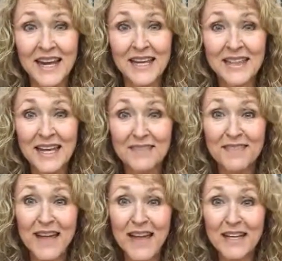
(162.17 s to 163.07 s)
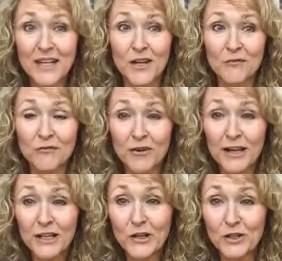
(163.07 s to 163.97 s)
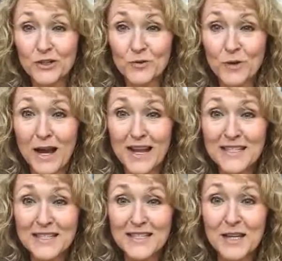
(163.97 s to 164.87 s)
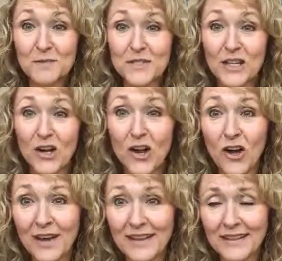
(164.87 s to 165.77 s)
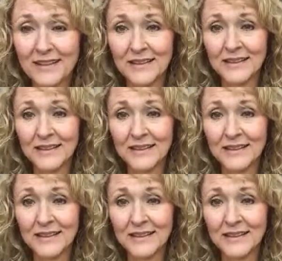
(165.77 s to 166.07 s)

and that fragrance rises up to God.